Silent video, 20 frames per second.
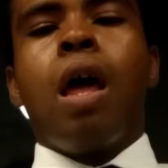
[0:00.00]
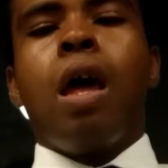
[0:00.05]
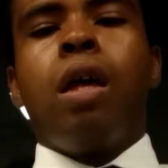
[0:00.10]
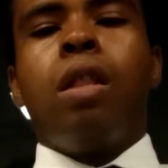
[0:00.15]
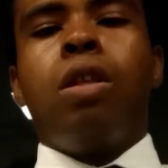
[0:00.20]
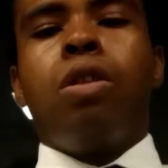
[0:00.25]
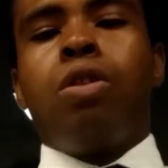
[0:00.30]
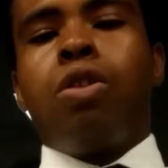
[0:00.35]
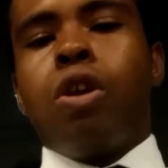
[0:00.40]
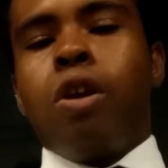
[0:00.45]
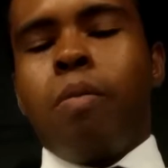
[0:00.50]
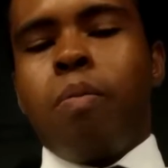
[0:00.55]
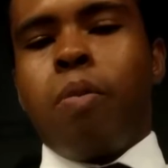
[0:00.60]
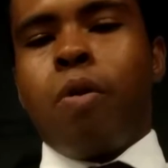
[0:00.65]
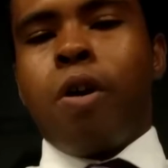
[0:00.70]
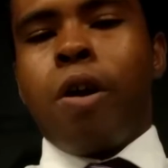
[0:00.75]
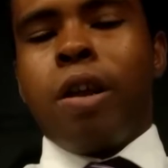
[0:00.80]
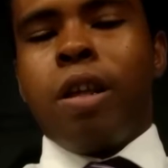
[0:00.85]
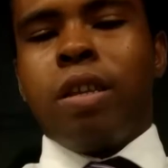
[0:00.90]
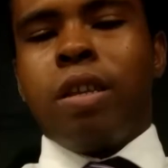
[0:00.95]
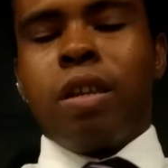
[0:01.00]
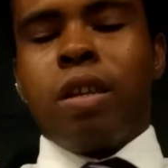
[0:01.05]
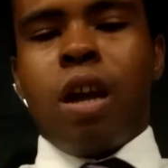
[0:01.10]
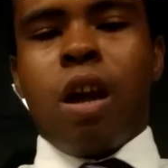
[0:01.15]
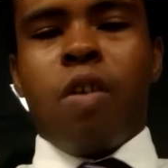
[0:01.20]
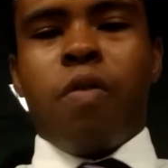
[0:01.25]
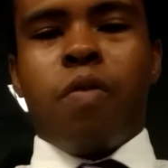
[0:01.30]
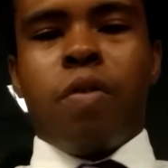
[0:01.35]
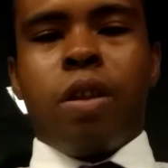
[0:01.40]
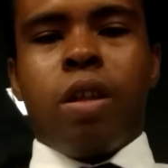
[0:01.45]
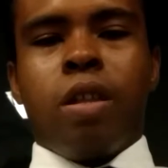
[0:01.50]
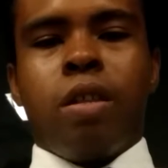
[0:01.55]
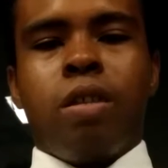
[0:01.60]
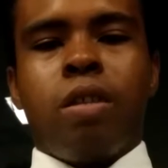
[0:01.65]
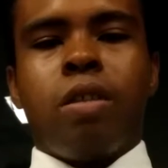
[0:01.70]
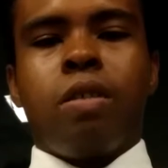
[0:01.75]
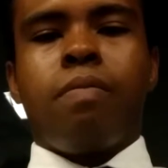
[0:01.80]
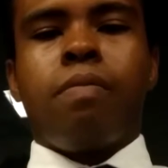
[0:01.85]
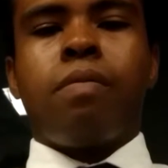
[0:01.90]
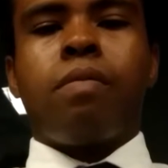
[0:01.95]
The third part is
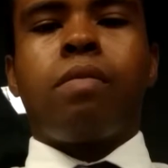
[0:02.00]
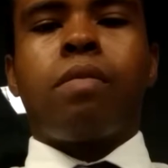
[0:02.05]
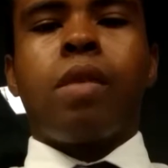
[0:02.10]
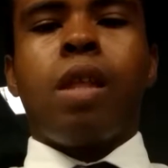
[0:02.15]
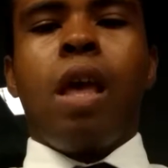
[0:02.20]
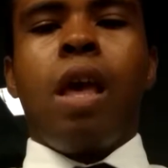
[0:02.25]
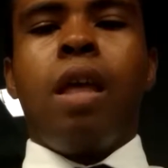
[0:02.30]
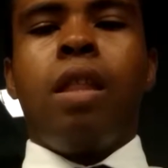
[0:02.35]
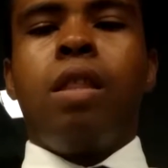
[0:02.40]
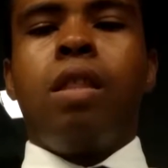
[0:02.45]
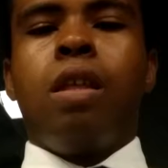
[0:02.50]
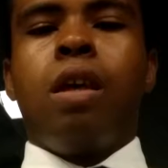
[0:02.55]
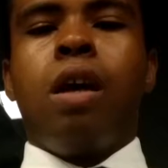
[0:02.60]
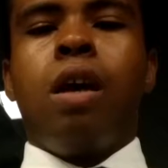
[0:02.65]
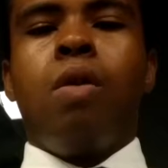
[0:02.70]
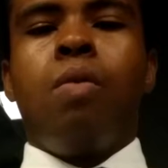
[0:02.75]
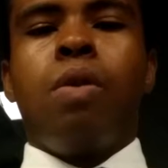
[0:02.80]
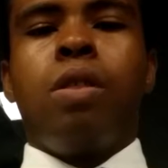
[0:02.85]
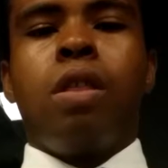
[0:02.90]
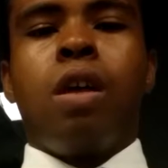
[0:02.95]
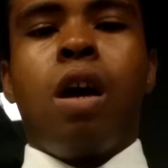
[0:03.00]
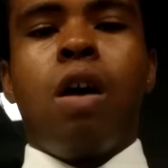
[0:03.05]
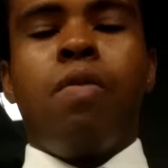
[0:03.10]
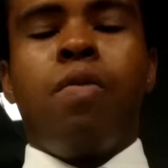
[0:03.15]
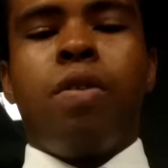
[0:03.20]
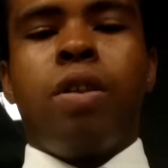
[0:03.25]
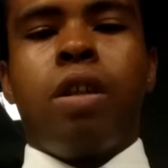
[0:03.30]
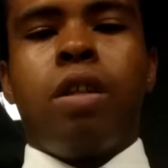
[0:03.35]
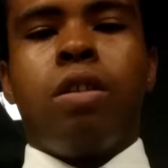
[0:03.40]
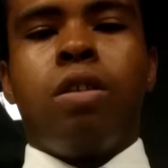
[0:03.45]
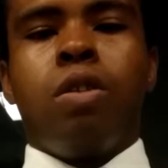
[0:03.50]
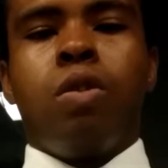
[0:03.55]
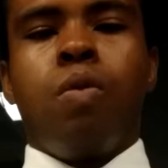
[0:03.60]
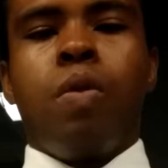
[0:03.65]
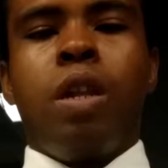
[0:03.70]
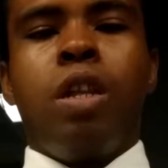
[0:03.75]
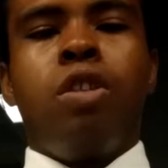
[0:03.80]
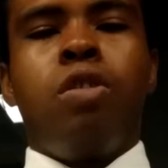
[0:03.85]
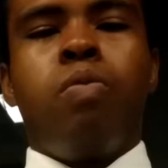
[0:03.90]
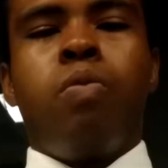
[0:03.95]
governance. And with governance, we
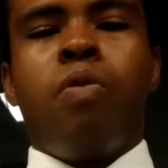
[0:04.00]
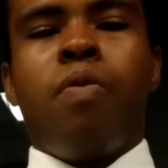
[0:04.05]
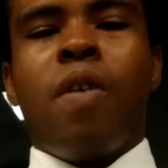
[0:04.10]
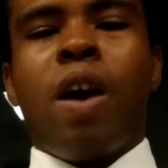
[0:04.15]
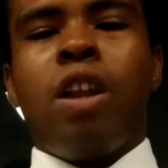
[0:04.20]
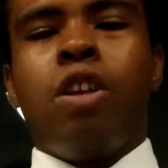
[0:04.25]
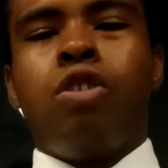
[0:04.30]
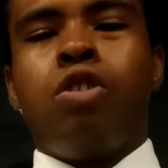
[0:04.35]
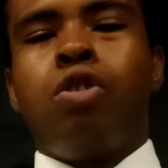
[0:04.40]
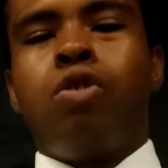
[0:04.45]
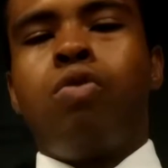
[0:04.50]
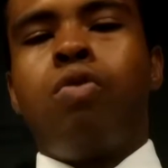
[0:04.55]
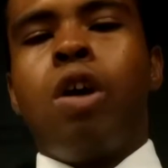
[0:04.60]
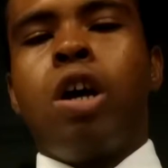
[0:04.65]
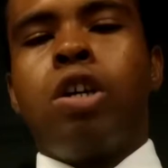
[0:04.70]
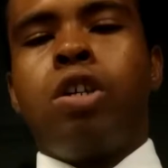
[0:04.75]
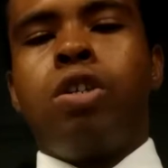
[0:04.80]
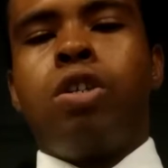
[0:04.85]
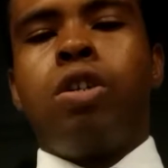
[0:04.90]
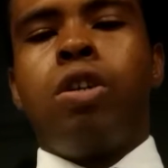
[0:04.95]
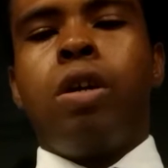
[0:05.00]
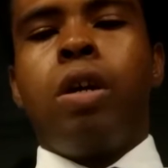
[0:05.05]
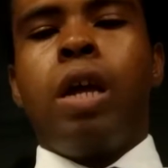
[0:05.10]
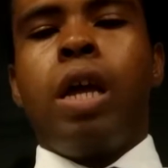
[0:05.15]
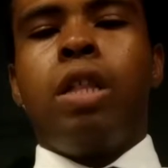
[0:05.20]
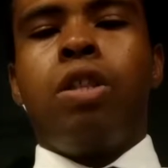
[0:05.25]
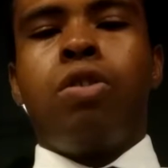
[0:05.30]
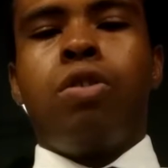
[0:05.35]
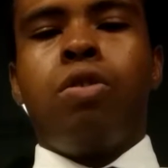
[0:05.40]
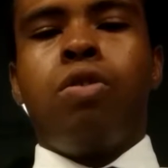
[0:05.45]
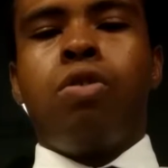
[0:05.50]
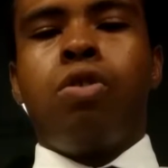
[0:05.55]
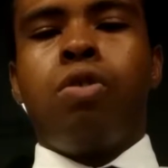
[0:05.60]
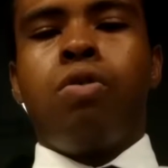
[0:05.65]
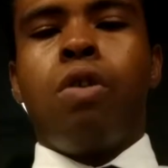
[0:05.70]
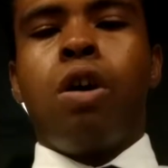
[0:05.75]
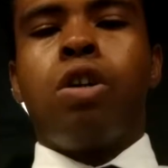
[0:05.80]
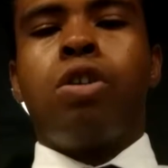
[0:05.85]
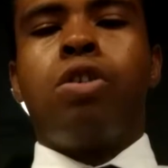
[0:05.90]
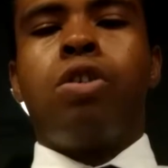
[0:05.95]
need to provide a structure, internal
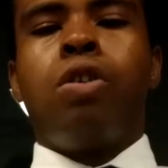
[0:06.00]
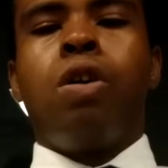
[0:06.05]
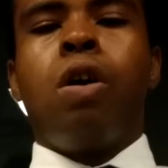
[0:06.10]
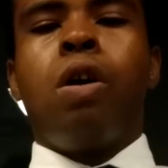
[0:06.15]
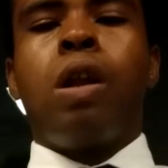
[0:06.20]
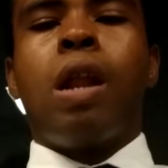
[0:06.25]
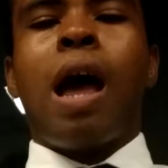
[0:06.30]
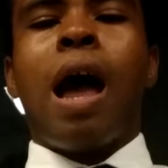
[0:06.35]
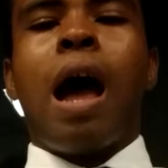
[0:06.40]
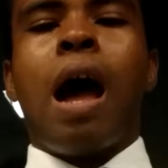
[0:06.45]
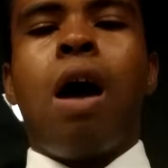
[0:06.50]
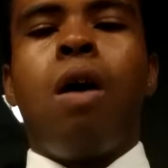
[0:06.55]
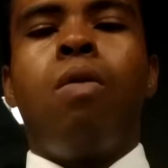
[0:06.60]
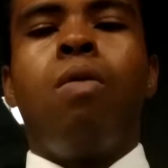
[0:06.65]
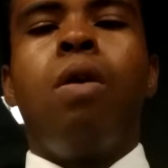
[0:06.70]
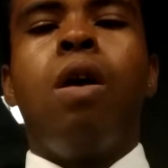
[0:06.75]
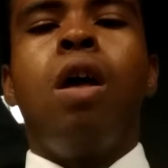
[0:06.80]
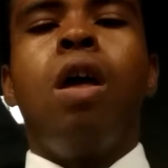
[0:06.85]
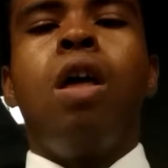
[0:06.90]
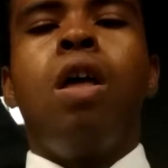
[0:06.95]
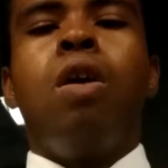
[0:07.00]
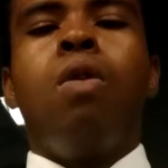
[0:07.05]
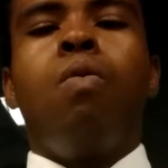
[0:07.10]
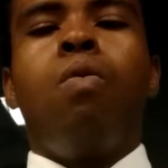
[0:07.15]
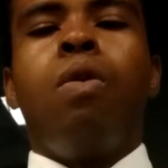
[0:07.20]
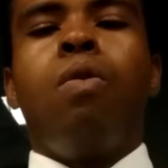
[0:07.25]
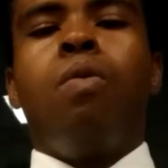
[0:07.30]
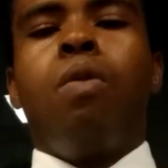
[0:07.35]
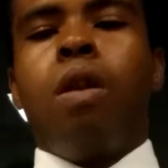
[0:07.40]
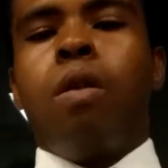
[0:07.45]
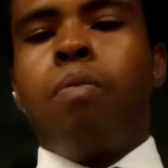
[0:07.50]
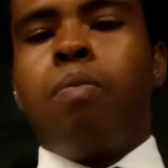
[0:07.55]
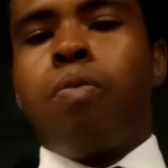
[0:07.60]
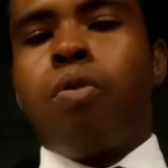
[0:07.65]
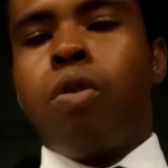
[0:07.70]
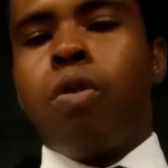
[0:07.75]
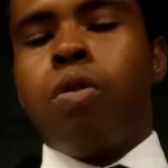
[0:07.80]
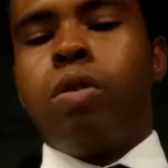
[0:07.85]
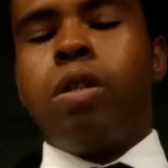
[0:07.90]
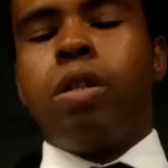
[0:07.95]
structure, on how we will
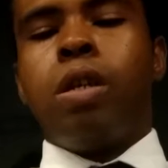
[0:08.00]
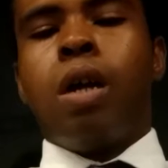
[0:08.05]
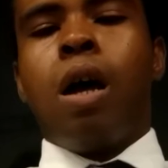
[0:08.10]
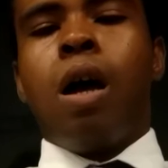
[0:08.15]
approach